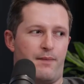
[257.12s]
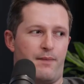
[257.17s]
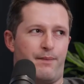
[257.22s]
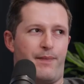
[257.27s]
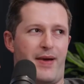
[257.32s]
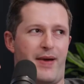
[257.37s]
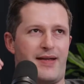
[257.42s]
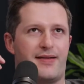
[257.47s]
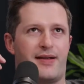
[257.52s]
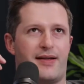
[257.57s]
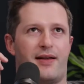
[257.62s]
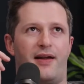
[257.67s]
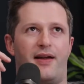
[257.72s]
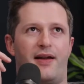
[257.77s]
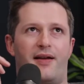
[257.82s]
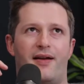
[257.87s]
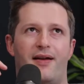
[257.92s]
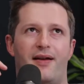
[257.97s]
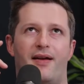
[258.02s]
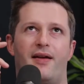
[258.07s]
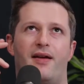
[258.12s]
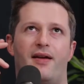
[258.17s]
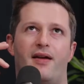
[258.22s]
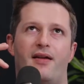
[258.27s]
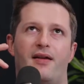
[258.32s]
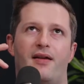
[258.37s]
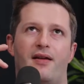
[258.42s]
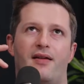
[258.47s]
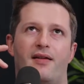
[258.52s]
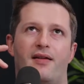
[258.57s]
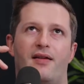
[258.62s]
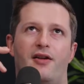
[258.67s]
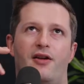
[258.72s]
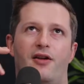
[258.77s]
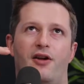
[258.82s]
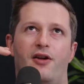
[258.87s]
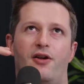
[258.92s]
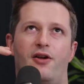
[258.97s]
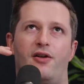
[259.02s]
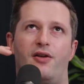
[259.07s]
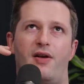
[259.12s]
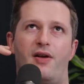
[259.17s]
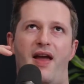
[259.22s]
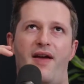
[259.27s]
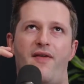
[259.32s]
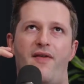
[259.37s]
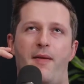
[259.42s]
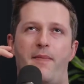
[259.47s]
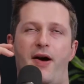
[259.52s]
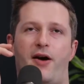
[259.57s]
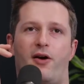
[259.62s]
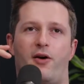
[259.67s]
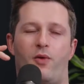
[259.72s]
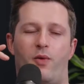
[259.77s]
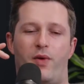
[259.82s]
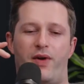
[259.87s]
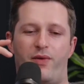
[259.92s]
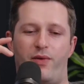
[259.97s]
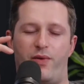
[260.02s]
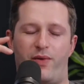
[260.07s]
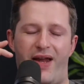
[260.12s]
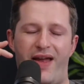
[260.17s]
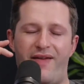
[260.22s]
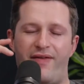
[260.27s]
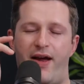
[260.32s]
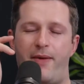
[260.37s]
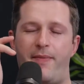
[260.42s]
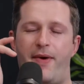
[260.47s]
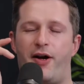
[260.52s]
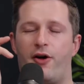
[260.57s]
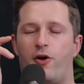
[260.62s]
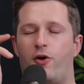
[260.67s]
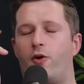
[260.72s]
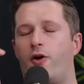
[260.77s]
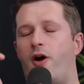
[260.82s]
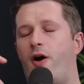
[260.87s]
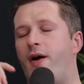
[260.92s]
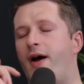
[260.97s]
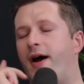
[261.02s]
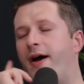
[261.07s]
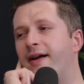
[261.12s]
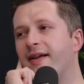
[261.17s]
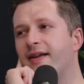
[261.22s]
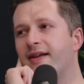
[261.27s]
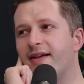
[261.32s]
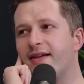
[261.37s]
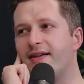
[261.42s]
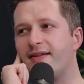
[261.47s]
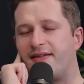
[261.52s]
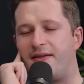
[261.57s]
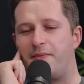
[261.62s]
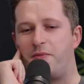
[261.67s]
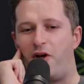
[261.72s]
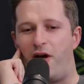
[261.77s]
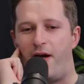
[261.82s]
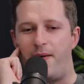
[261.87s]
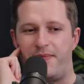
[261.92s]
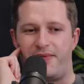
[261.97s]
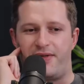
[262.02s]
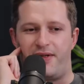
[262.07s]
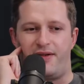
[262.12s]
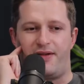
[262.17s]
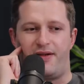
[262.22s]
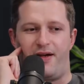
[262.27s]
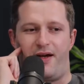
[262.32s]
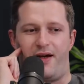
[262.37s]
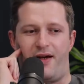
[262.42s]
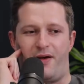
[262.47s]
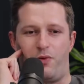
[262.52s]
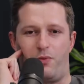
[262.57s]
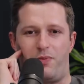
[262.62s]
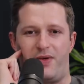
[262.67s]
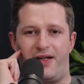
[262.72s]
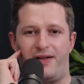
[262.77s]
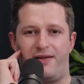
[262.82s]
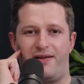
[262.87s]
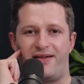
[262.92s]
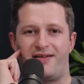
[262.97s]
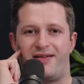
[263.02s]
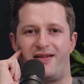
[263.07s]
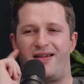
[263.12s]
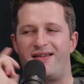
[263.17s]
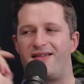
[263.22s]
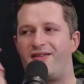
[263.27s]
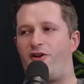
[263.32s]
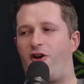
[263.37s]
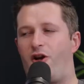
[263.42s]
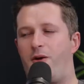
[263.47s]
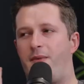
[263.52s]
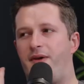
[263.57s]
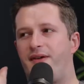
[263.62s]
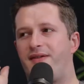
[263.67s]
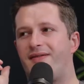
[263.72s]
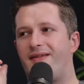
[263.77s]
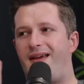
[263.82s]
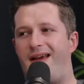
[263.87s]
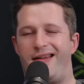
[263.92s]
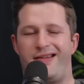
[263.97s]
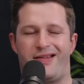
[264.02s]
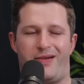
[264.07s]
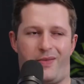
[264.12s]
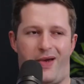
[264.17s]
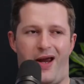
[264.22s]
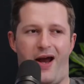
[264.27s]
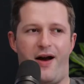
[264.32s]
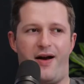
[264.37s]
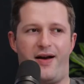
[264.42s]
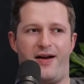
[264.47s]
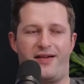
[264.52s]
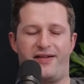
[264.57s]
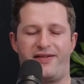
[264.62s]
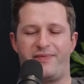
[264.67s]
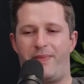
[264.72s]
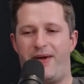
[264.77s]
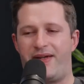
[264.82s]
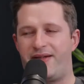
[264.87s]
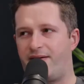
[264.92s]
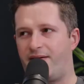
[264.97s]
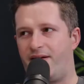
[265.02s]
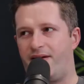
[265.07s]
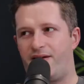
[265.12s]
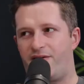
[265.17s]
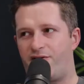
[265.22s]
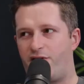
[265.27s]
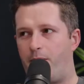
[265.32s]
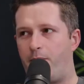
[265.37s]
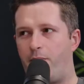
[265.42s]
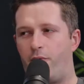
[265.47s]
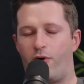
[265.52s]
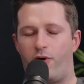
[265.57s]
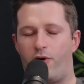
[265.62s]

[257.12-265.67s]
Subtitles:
basically you have outbound, when you have an outbound call go out, sometimes it will be listed as anonymous, and some carriers basically just drop all